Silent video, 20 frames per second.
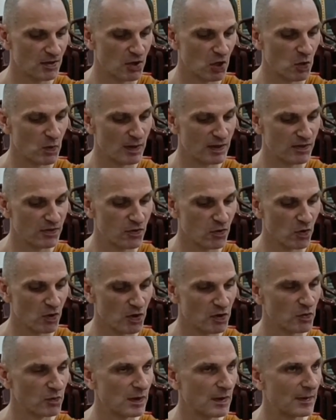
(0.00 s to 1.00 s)
Though we
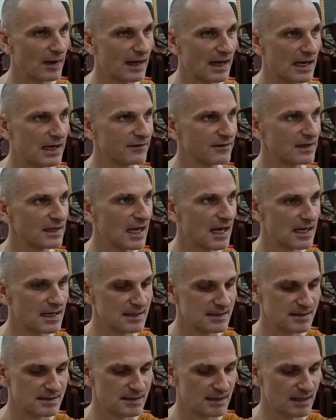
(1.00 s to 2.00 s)
thought we were
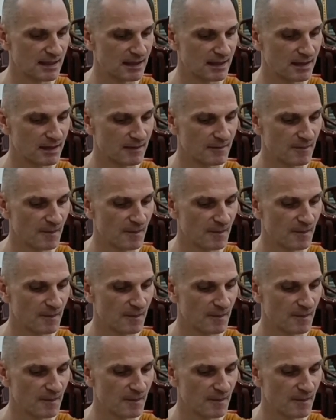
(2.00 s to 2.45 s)
everlasting,